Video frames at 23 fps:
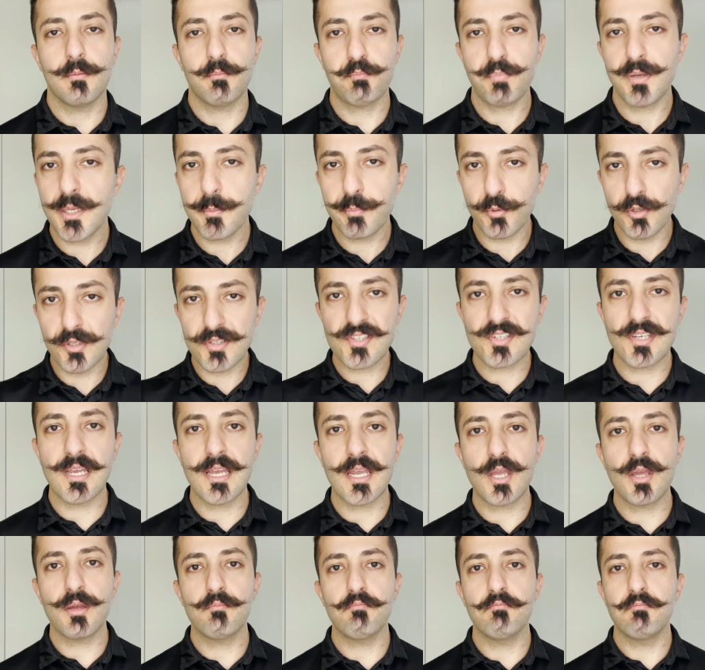People
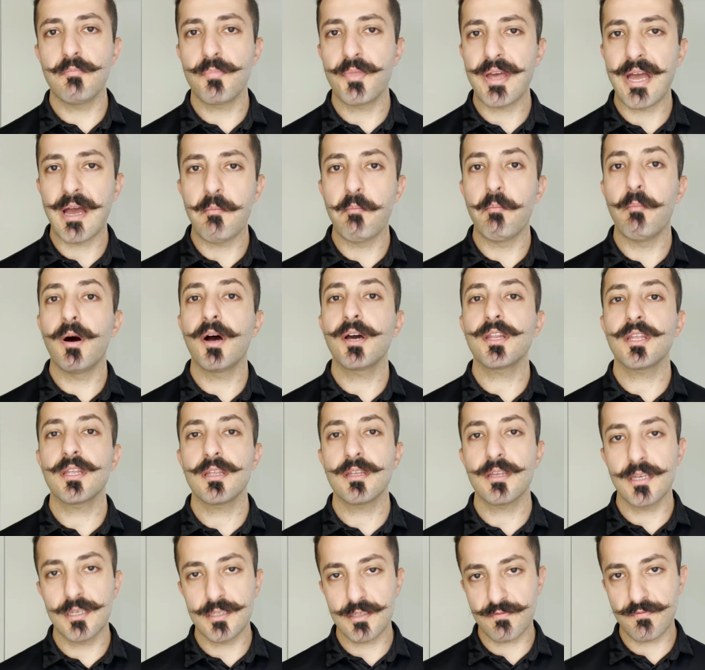say that
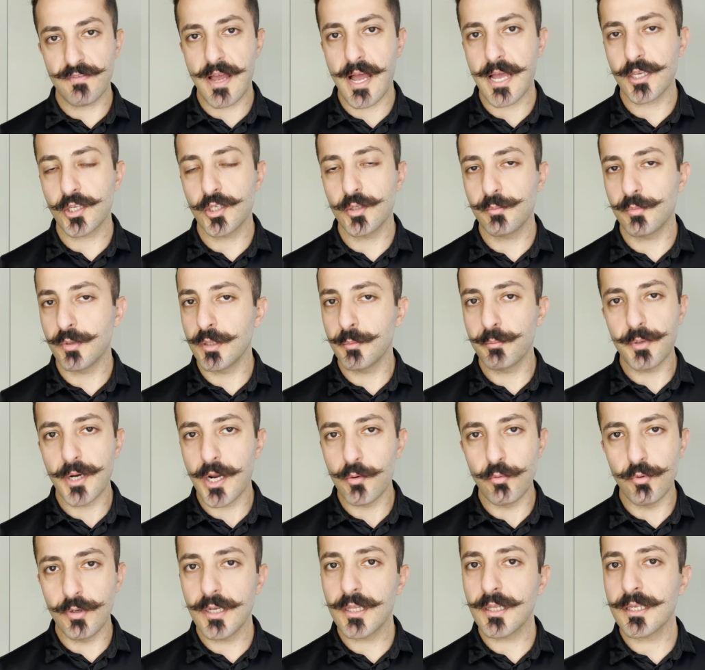money is valuable,
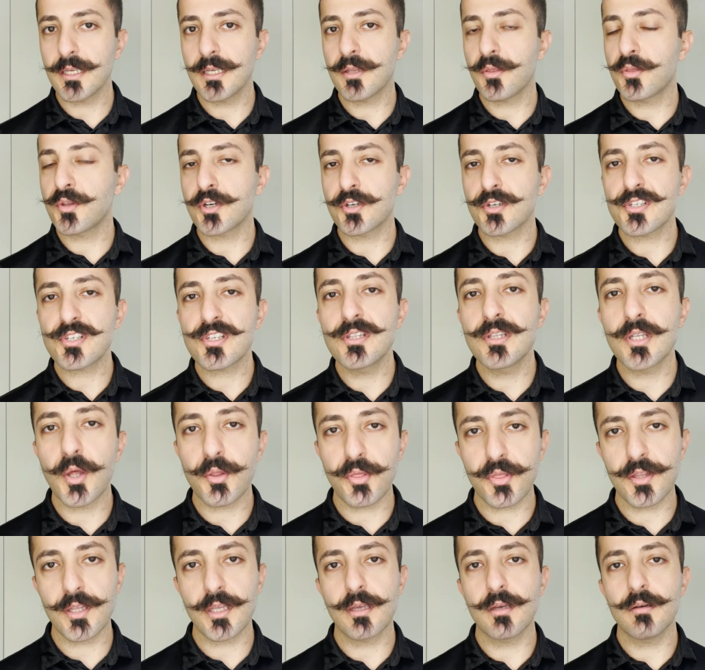but really there is
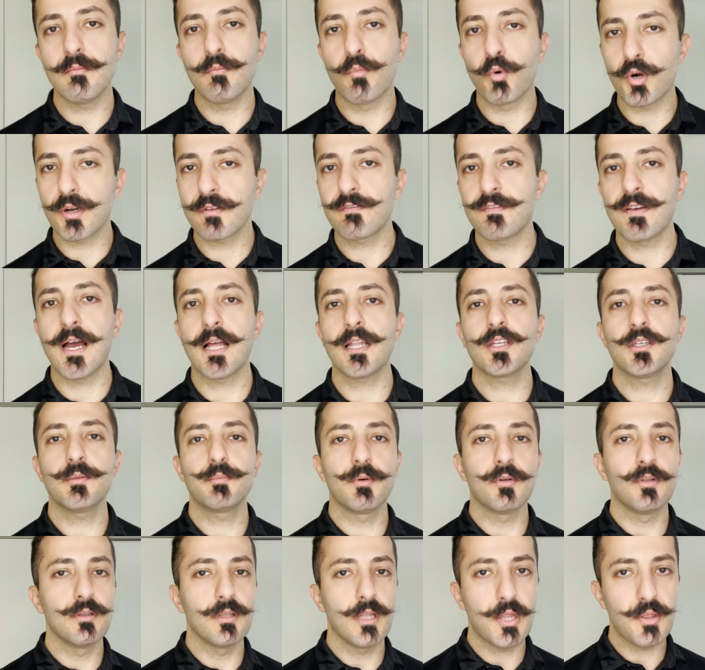nothing more
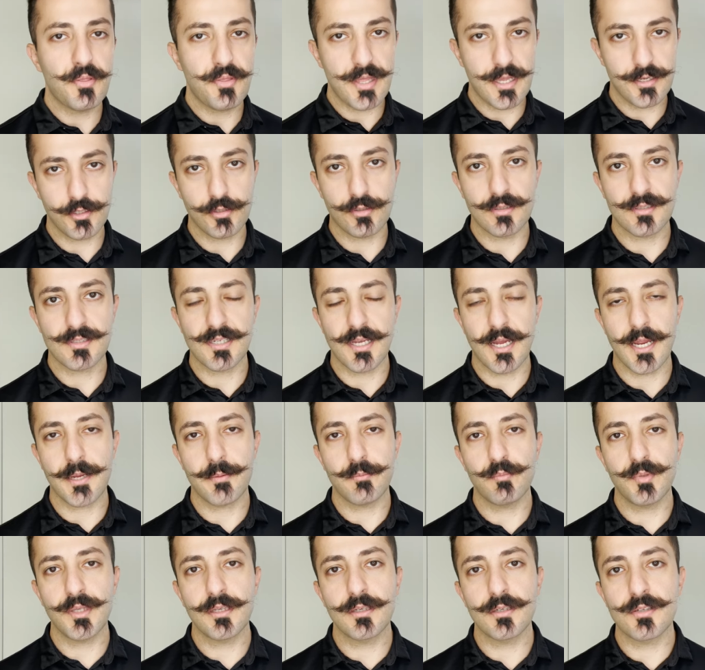valuable than your time,
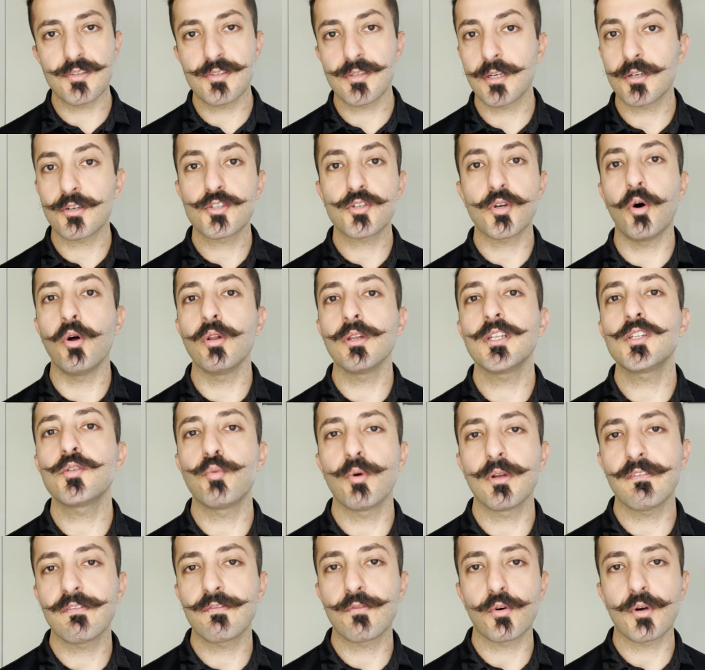because there's only
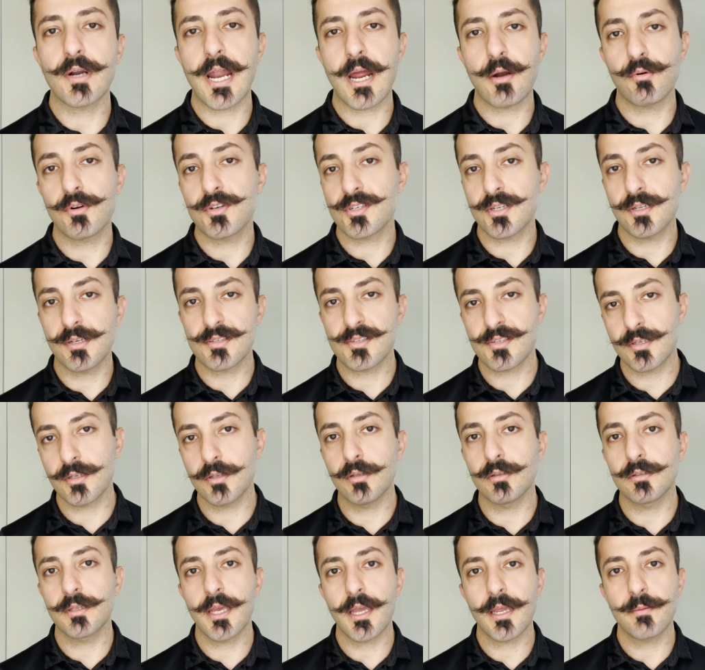twenty-four hours in a
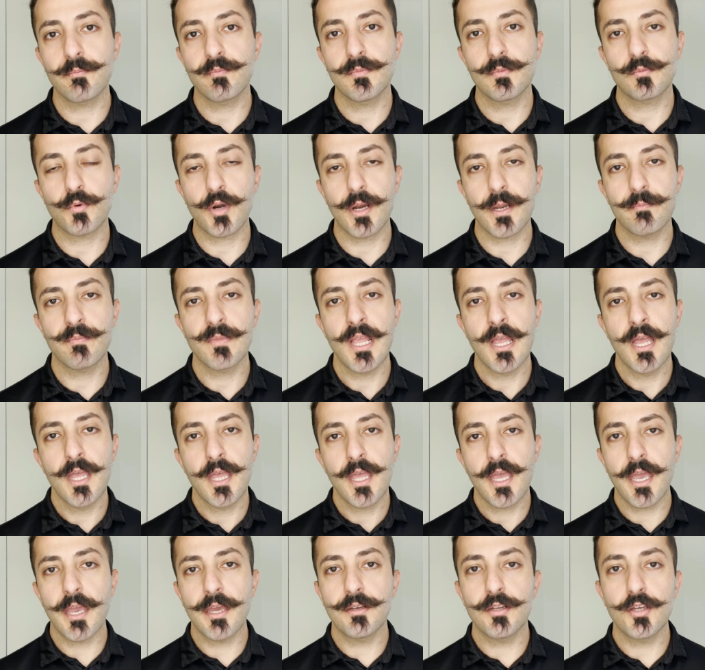single day, right?
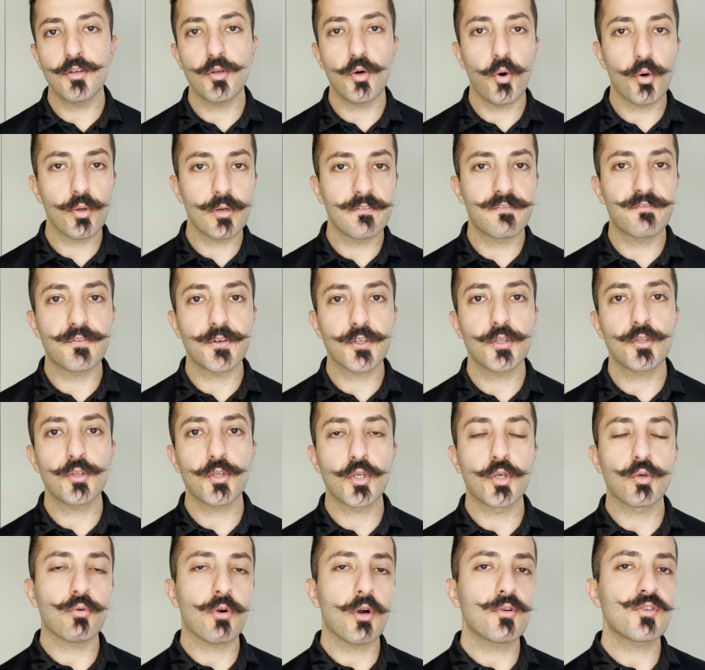And in order for you to
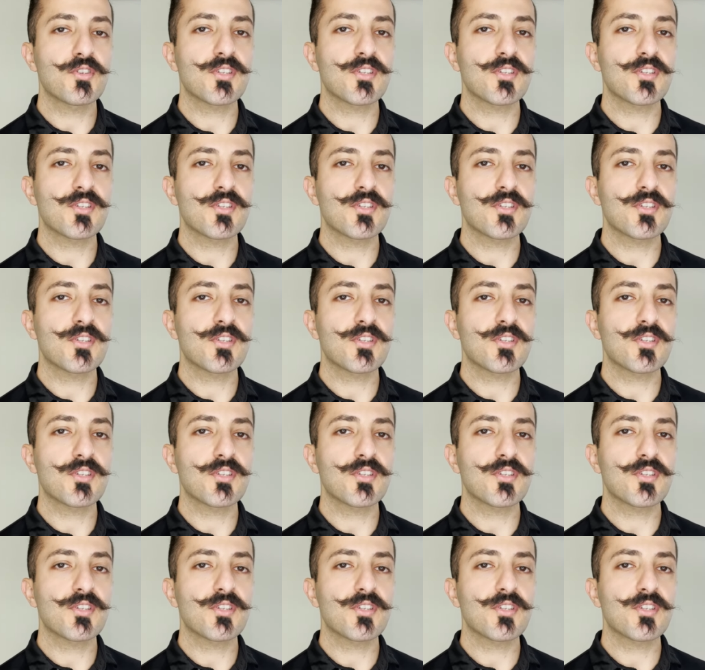grow